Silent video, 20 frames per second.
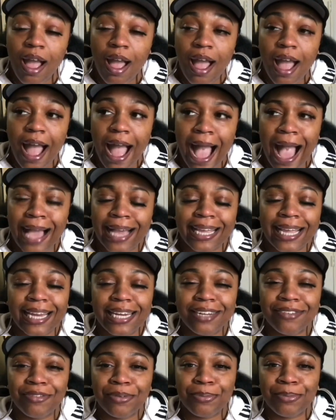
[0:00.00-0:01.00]
I can't
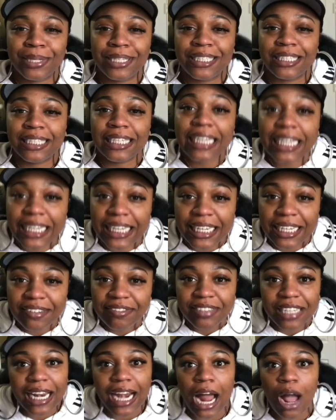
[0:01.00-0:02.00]
even believe that
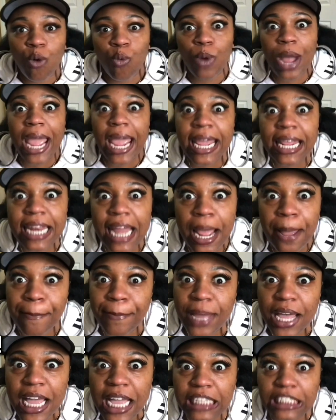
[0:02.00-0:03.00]
I weigh that
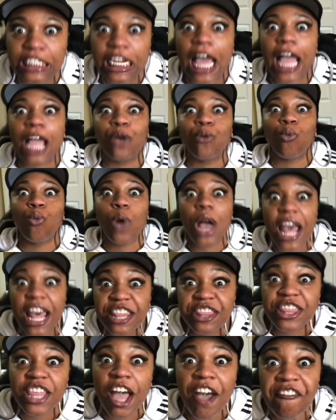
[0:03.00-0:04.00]
much. Like, what
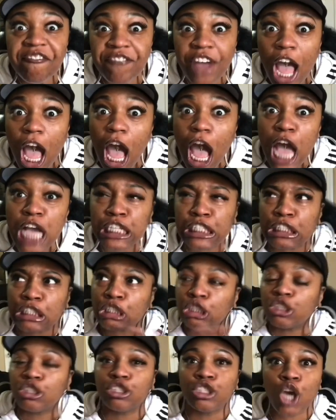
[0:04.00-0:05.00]

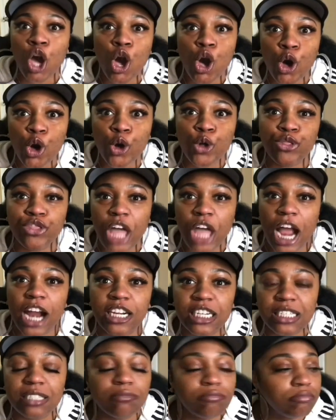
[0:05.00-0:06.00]
the 230,
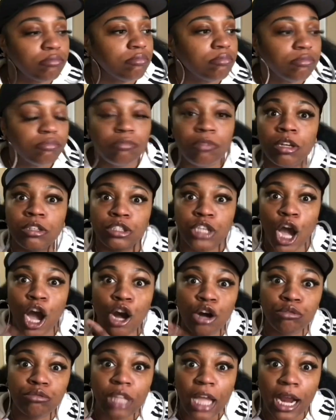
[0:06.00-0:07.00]

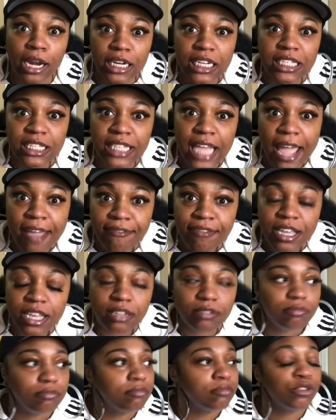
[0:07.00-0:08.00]
237,
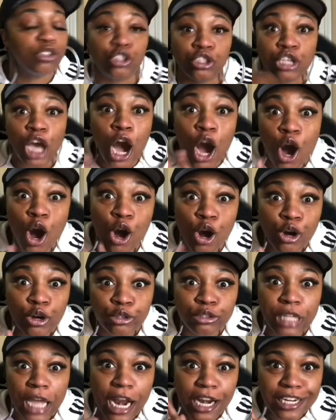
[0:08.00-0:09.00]

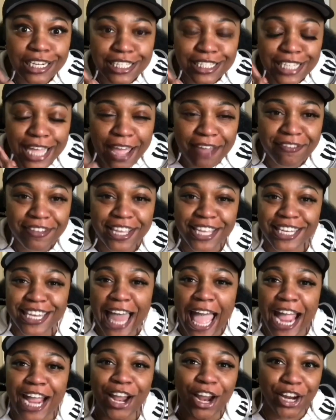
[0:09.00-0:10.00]
237. Like,
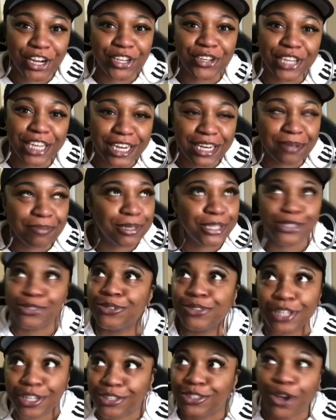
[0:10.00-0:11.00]
are you kidding me?
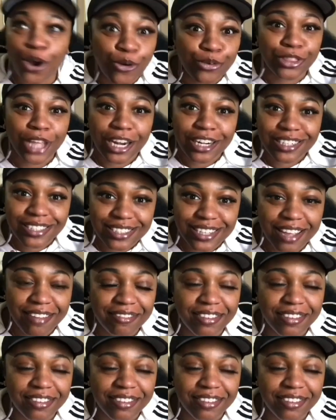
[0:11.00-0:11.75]
237.